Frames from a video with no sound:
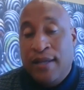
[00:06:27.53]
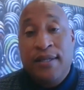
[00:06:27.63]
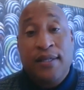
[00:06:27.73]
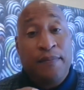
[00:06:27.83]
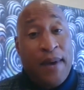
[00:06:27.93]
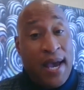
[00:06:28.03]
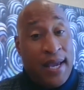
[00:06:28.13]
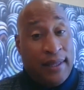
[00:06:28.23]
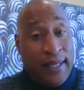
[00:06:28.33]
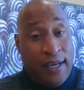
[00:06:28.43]
Does my
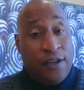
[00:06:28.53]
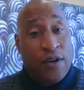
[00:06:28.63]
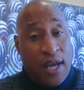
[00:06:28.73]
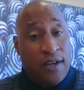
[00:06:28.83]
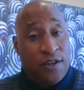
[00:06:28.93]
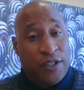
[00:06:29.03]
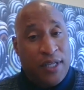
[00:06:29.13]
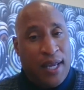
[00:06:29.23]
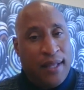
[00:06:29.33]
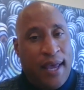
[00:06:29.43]
leader
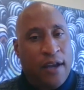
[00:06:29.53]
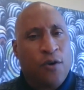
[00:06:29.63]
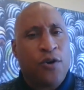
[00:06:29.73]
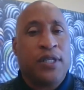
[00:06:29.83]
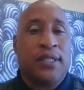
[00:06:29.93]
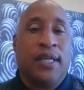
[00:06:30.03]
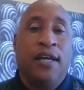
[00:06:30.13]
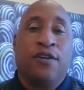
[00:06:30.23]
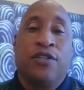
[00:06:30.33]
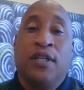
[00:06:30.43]
understand that? Or does he
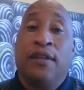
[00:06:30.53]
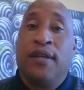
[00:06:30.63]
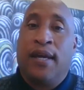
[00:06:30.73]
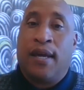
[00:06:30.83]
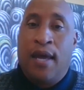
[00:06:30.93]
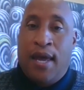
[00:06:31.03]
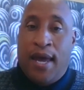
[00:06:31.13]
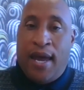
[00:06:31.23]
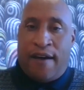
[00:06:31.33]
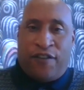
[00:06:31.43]
or she think,
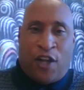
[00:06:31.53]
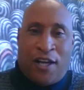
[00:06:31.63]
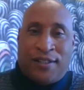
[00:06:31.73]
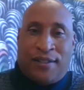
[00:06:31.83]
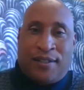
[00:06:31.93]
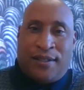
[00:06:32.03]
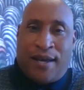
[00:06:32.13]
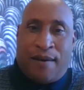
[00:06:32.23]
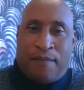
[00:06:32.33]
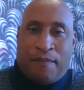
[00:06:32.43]
hey, I've lost a
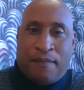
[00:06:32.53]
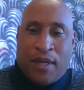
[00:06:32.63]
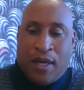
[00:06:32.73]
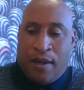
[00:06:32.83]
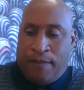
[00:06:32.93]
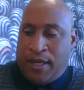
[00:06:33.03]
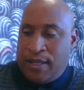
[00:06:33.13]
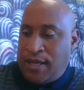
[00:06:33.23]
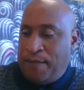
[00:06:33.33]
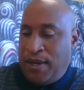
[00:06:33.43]
step
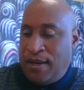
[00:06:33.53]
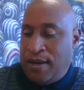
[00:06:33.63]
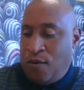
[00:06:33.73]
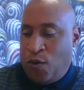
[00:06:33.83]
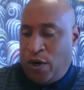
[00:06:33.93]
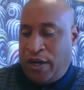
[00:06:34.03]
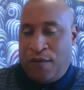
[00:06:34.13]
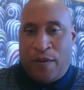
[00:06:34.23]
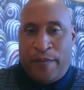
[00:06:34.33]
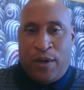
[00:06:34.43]
because I've been working
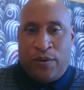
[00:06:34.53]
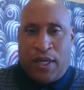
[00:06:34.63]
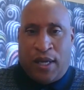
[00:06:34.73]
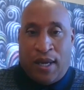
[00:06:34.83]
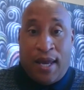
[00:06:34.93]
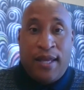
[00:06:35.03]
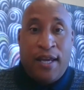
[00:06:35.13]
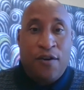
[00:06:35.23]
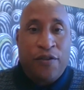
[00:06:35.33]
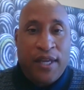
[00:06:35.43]
remotely and they
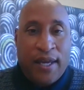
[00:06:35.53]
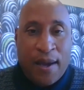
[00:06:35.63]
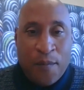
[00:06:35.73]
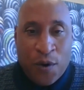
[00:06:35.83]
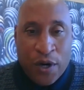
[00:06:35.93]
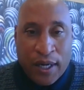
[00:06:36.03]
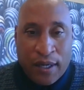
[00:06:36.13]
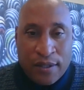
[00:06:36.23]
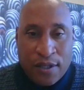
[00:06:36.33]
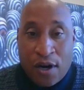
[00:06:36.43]
don't think I'm working
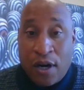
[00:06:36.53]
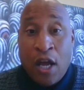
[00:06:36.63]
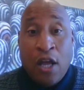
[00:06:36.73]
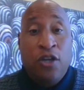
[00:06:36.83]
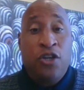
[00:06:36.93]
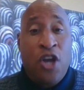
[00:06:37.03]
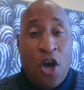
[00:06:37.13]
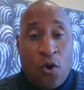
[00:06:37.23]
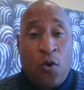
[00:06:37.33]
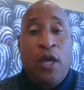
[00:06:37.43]
as hard?
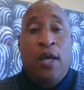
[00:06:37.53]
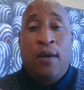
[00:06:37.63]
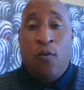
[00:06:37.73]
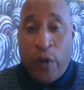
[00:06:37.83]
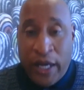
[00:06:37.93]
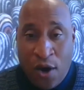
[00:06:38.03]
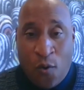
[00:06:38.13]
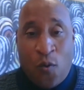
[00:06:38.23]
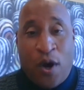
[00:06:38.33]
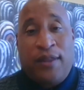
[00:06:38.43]
No, we
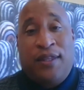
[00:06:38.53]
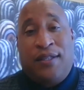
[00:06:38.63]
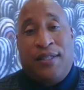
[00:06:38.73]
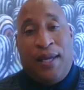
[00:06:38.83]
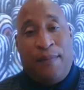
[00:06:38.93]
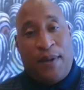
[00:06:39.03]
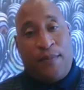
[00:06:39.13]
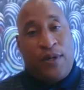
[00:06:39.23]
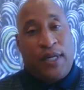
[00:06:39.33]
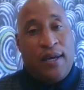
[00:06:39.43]
don't want the team
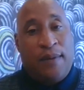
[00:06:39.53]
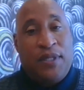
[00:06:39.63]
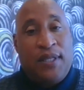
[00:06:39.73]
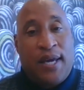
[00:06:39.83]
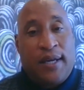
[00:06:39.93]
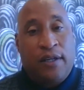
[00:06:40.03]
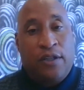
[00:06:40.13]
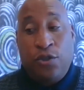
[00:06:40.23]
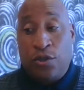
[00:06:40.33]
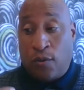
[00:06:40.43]
member to come to that
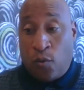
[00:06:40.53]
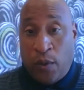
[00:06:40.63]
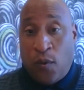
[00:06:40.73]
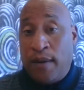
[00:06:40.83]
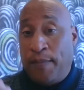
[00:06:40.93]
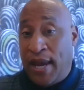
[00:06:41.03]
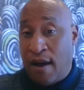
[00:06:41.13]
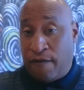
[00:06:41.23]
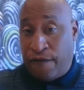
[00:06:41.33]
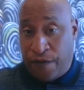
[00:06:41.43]
conclusion. We want to be
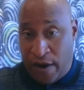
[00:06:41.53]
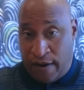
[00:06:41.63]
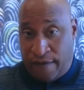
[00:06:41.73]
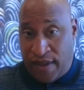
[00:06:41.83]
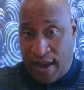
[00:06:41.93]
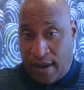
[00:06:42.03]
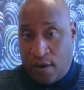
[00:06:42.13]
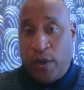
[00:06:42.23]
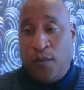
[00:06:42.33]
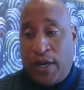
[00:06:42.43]
out front of that.
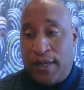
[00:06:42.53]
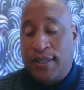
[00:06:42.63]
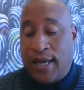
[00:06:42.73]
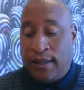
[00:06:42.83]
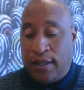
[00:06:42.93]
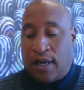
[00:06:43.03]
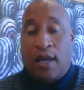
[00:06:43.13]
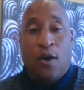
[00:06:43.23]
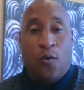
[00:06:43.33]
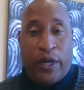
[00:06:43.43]
We want to say, look,
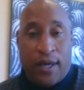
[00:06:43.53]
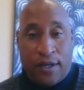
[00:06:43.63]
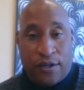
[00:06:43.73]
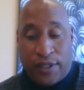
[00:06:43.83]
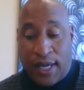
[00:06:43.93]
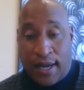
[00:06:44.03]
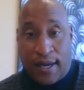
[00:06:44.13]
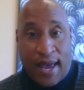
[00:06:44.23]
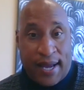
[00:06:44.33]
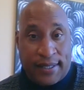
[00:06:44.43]
we
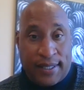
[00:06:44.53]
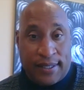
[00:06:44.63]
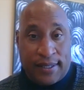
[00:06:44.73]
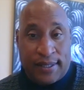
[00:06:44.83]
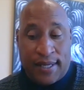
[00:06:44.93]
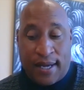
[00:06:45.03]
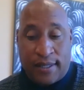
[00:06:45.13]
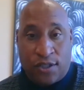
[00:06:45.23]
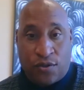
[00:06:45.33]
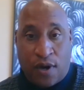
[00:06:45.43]
understand access is not
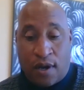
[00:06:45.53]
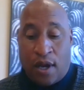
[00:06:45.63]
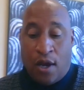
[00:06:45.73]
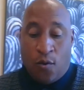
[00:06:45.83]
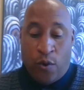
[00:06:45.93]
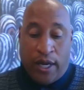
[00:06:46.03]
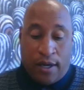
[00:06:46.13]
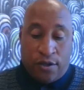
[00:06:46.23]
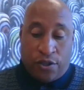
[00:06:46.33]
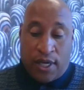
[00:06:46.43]
as strong. We
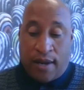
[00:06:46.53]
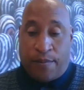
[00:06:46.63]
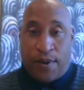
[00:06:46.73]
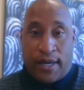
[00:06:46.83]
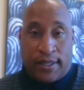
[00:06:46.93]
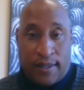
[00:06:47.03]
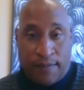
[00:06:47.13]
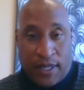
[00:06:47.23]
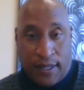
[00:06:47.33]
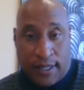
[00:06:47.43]
understand
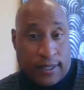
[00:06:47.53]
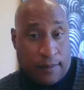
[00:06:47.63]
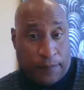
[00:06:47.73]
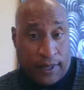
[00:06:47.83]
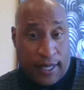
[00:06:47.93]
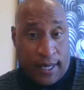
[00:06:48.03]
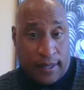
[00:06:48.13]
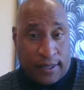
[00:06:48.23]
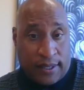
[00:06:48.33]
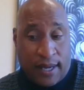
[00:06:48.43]
proximity doesn't play in
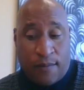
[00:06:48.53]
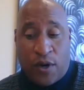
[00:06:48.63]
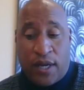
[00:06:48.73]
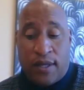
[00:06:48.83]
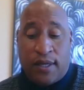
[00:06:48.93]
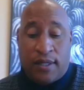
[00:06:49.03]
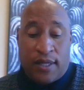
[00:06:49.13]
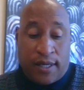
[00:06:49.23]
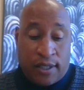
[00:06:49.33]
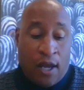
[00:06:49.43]
the same way that it
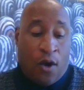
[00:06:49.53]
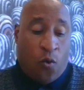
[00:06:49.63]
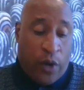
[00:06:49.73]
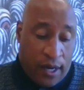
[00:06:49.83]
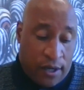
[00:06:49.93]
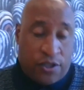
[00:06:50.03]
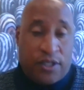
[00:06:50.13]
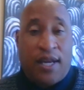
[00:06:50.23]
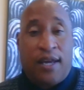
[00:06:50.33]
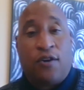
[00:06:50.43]
does. We
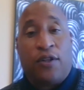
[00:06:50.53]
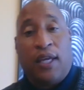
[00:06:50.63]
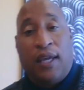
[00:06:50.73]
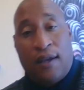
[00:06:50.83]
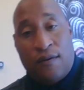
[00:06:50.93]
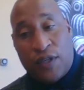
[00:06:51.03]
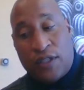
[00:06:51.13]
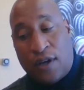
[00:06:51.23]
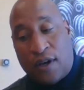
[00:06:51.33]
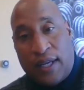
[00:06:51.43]
understand on the end
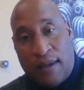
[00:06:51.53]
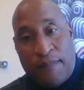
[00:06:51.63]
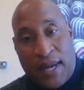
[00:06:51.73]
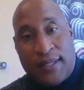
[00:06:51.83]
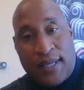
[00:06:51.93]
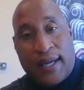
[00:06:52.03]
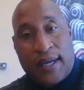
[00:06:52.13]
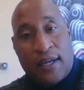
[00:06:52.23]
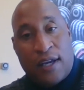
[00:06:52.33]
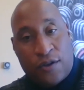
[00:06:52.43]
result, it may take
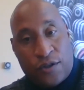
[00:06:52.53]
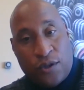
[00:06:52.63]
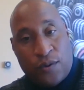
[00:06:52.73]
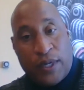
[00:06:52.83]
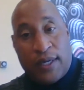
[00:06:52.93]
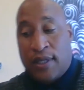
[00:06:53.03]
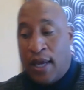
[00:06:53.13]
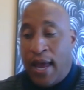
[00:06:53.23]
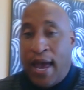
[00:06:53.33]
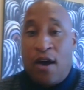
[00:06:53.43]
another 2 weeks.
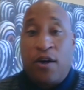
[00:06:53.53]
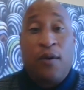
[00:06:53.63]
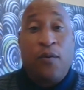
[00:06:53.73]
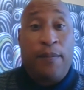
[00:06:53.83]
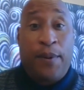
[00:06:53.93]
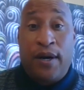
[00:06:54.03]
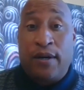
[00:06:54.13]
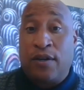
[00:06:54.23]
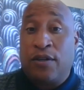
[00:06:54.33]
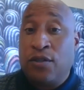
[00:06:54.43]
How can we
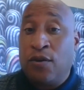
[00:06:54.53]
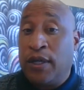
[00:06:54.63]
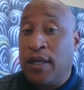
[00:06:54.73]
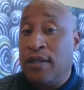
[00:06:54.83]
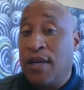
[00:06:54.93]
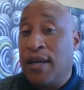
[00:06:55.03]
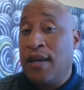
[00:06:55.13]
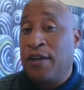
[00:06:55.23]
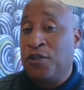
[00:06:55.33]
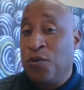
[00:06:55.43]
partner so it can take an
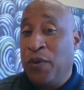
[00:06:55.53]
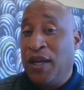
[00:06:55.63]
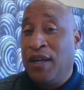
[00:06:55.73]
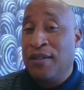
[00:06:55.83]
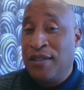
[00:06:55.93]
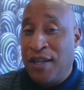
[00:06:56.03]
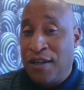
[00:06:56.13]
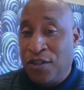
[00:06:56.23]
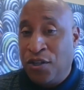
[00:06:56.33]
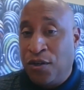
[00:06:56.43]
extra week instead
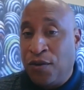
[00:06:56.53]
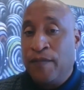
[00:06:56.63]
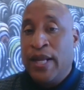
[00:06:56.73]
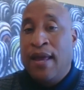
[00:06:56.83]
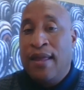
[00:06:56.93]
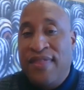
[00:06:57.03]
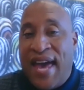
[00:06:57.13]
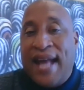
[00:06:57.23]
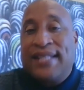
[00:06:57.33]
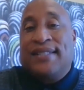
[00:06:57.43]
of 2?
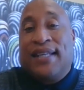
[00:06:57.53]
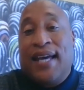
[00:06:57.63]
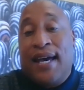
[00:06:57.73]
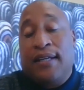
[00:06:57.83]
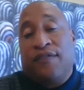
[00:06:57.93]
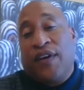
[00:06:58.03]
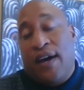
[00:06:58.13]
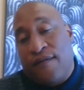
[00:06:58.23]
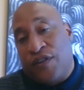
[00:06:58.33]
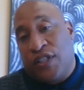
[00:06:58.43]
That's the kind of
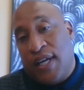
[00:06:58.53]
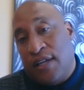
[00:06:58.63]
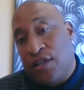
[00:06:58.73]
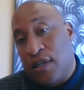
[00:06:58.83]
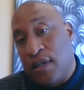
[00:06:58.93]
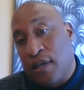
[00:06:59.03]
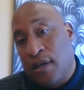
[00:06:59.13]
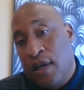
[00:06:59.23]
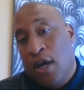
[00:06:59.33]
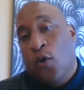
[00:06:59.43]
conversation
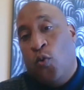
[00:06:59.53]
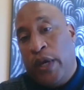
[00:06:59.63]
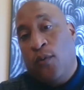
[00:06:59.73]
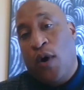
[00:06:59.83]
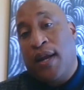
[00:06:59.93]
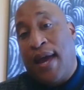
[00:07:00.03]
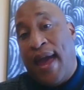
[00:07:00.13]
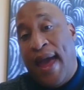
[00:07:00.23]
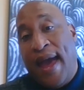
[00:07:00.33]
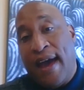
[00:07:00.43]
we want to
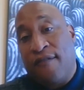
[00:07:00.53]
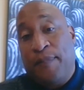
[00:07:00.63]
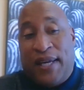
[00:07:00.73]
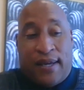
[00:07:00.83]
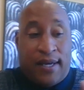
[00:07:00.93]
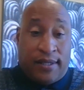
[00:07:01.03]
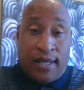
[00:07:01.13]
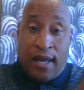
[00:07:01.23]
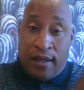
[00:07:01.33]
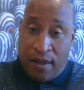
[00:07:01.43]
have because
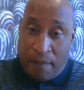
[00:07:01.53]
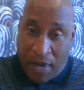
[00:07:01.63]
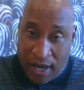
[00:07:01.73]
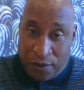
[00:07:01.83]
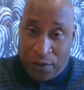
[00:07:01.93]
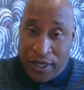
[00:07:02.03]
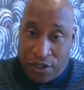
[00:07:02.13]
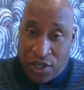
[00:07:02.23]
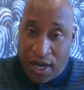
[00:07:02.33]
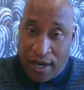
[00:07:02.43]
the model has
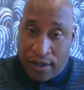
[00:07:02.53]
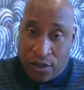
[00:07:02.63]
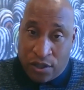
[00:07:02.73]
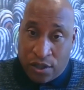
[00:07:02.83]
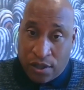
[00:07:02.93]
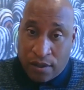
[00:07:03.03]
changed.